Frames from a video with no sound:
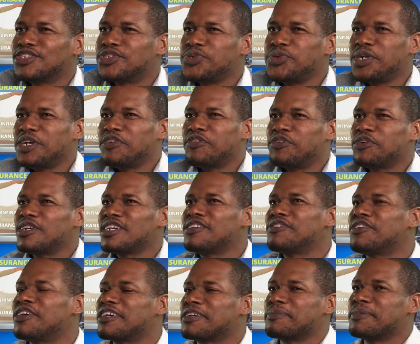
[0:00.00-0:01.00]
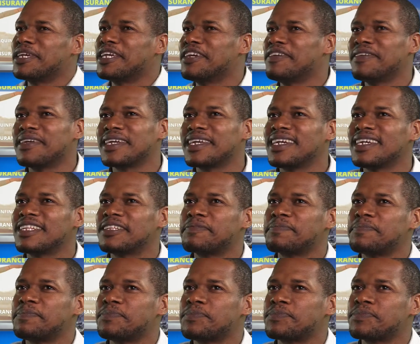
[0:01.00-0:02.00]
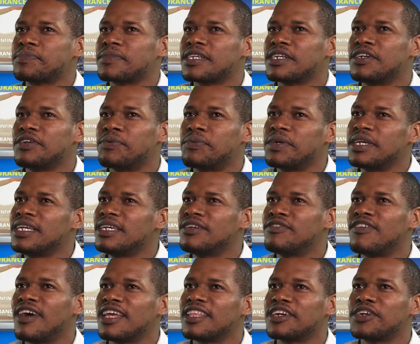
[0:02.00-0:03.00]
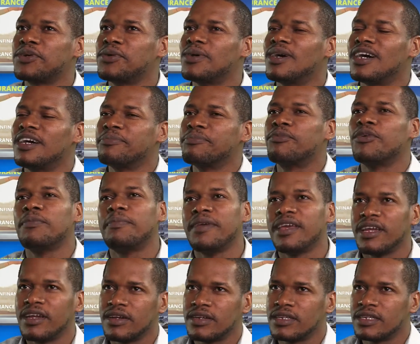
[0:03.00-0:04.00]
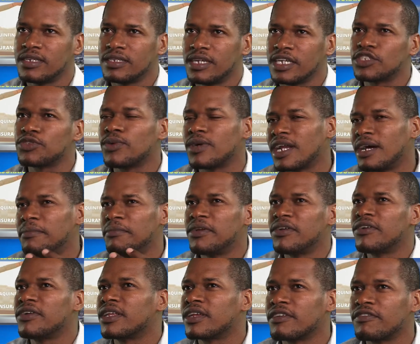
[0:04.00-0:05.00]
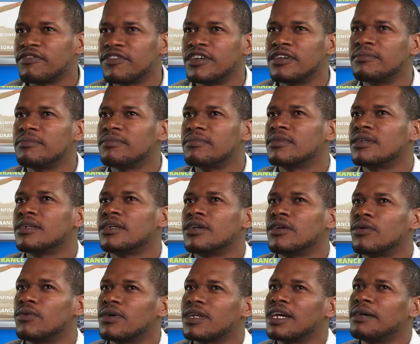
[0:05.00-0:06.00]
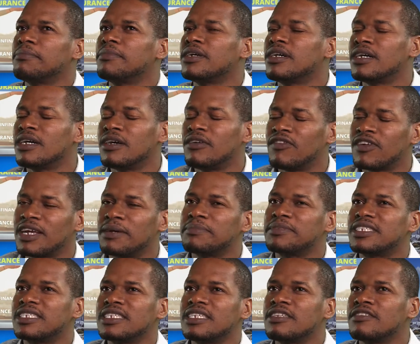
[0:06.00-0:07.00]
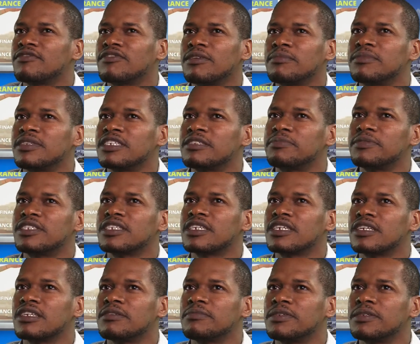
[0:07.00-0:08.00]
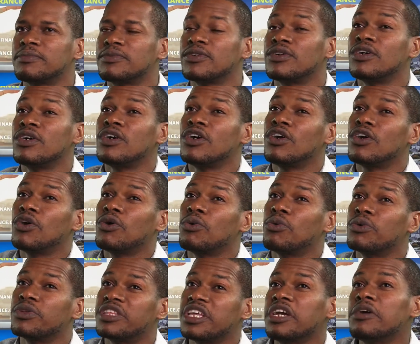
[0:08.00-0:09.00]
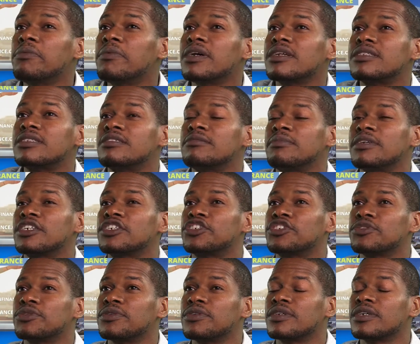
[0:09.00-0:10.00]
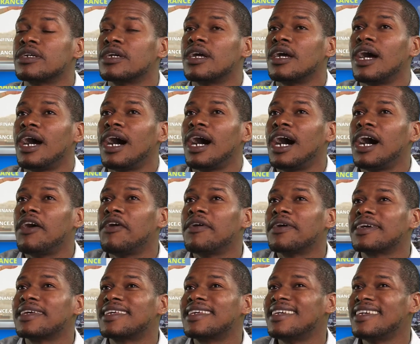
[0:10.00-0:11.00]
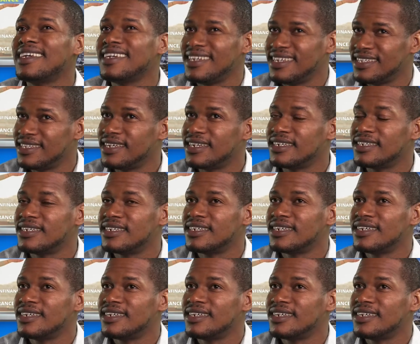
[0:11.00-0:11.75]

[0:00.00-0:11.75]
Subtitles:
to avoid from hearing it, we rather go unprepared. That's what I'm learning from what I'm seeing from these particular people. They want to make sure our kid